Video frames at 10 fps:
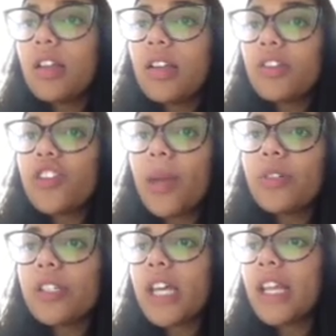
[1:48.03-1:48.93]

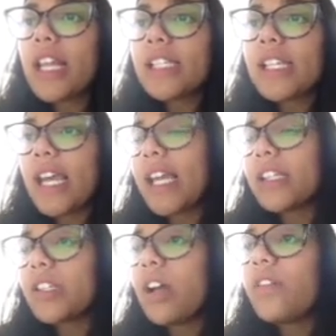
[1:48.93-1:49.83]
Chapter 10, Lesson 8,
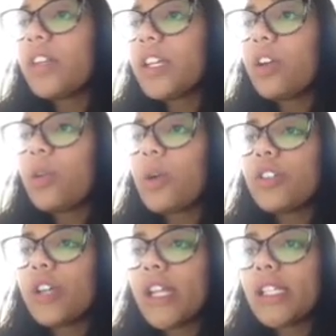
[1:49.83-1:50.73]
Solve Linear
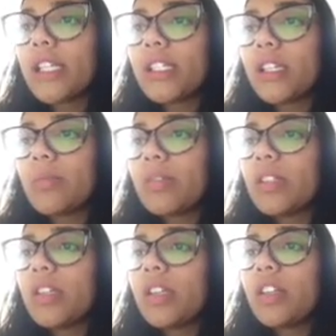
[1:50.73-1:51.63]
Quadratic
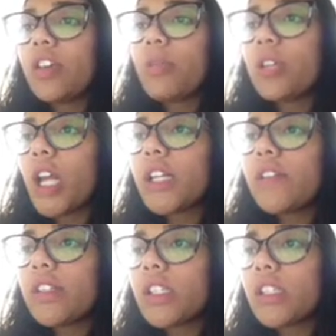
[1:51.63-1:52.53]
Systems. Your objective
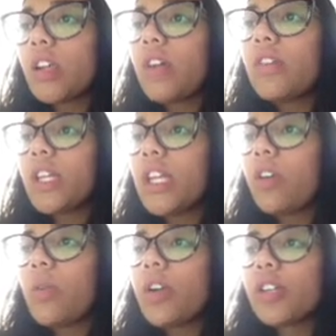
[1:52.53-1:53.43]
is to solve linear
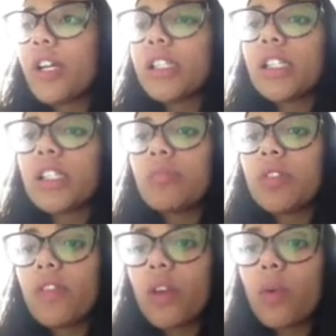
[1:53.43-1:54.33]
quadratic systems
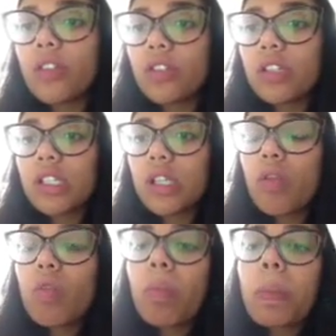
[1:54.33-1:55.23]
of equations.
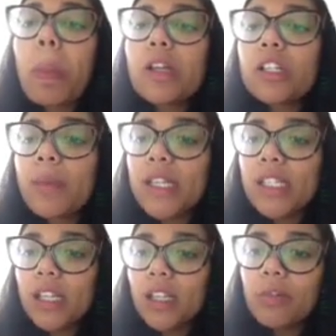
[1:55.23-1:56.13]
So
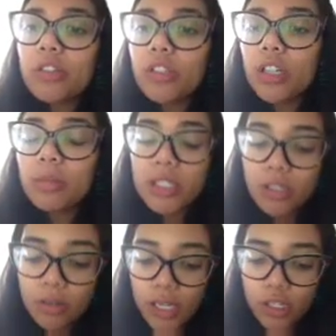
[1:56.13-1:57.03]
basically what you're going to be
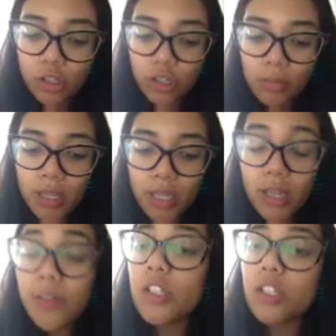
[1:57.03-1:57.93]
doing is you're going to be
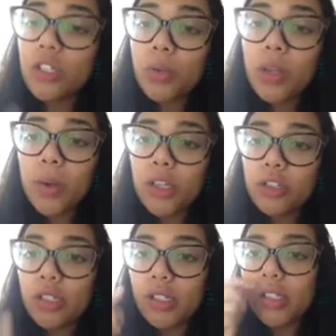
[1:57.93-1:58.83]
given two
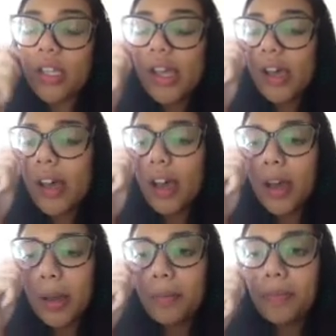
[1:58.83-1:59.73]
equations.
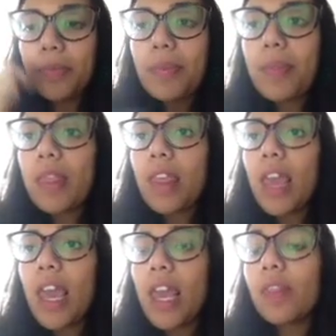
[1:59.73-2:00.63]

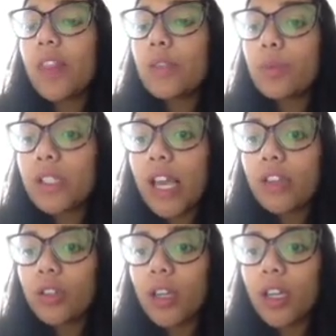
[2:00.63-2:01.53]
And this one's
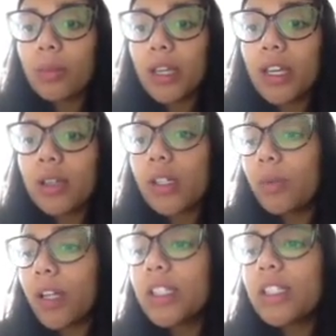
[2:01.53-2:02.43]
actually going to be
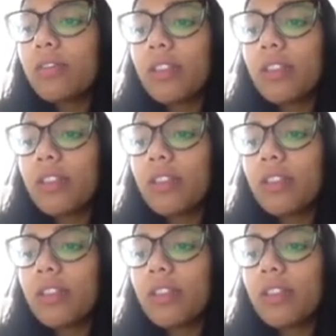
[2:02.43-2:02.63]
relatively